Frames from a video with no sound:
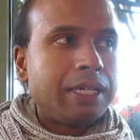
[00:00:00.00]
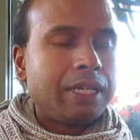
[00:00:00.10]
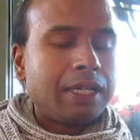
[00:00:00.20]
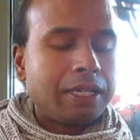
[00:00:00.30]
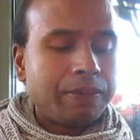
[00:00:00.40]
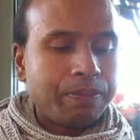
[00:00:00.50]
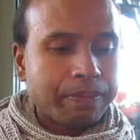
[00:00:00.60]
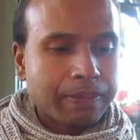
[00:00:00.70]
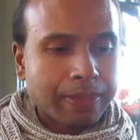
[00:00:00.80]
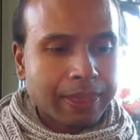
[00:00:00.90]
um,
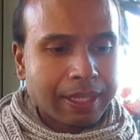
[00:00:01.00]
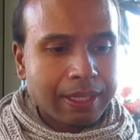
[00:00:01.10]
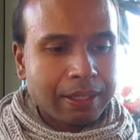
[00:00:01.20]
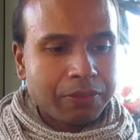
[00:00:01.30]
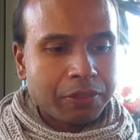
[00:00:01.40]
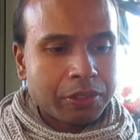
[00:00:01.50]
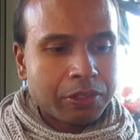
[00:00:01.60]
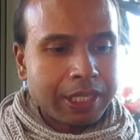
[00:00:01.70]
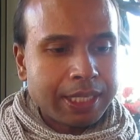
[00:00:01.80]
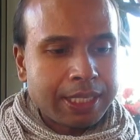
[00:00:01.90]
uh, for a
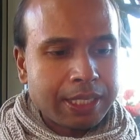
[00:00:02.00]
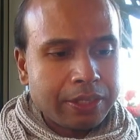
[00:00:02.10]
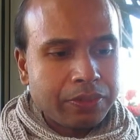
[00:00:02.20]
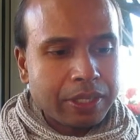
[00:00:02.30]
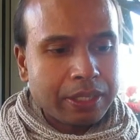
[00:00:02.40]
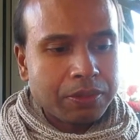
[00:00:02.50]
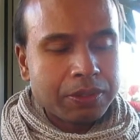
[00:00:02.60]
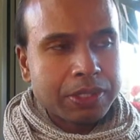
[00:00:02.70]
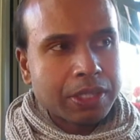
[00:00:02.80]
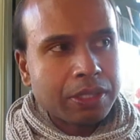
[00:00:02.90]
creative, and
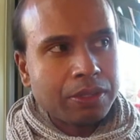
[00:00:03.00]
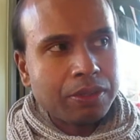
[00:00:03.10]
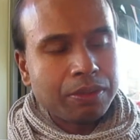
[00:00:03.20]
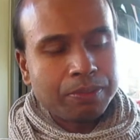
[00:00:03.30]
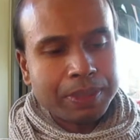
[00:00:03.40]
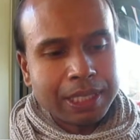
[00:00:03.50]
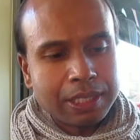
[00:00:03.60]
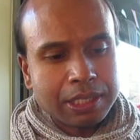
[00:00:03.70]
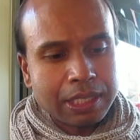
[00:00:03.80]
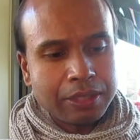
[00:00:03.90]
also
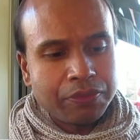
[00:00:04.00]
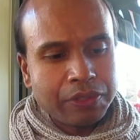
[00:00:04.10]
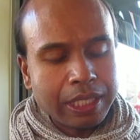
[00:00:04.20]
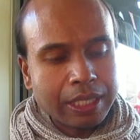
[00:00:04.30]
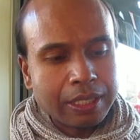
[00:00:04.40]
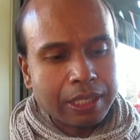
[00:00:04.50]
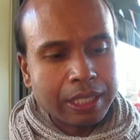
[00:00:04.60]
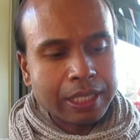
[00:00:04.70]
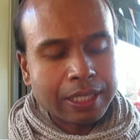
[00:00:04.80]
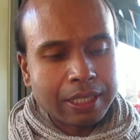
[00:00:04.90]
potentially feeling
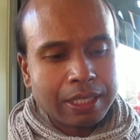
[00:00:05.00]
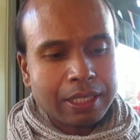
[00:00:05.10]
like